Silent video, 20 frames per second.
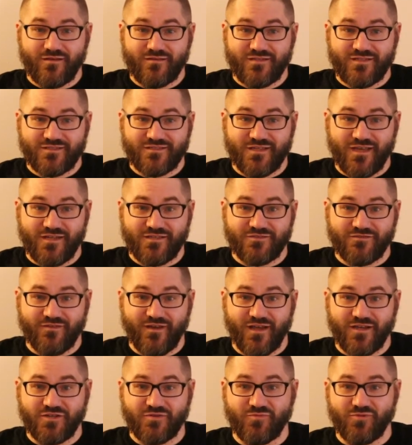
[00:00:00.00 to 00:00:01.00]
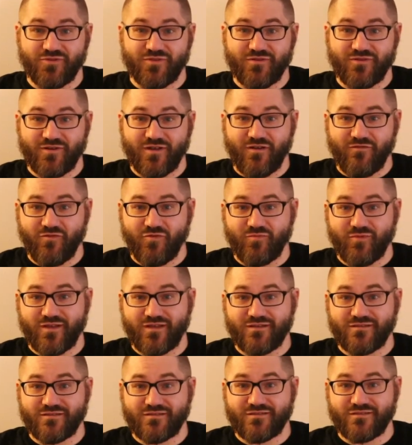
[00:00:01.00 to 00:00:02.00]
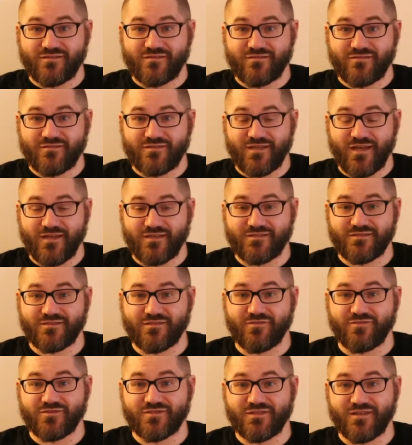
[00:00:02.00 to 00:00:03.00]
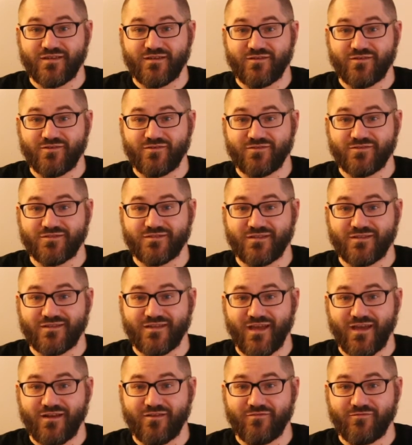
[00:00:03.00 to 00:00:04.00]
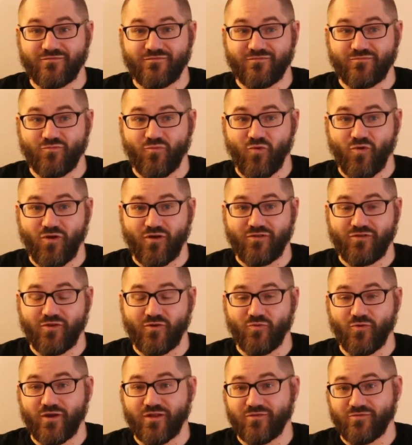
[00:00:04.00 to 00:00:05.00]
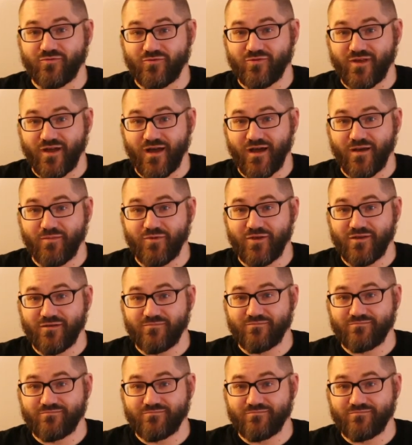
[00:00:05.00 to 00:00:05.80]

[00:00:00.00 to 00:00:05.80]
dissatisfaction with their government, test their skills, and kind of work their way through the hobby.